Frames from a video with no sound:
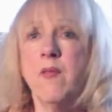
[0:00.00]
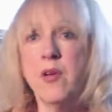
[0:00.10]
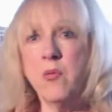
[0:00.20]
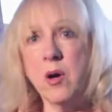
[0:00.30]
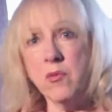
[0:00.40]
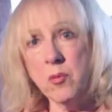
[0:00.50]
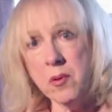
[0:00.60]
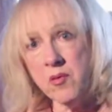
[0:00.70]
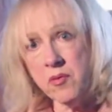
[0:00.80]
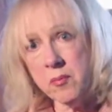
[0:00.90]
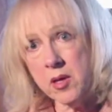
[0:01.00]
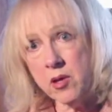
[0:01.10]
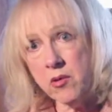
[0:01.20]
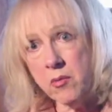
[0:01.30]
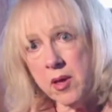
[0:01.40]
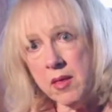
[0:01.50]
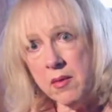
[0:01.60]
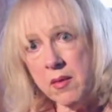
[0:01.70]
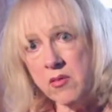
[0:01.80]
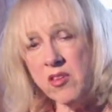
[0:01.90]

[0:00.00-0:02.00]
everyone will be familiar with,